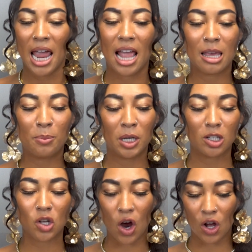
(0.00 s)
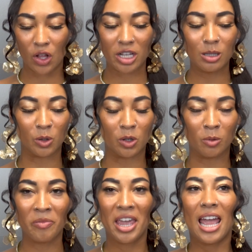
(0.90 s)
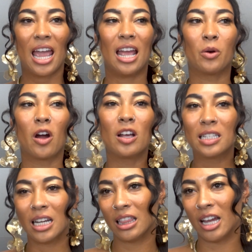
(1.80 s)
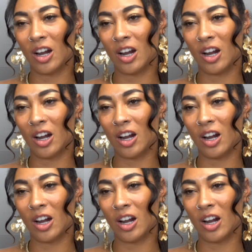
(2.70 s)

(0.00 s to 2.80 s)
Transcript: And they put us all in this room, and we're all sitting there,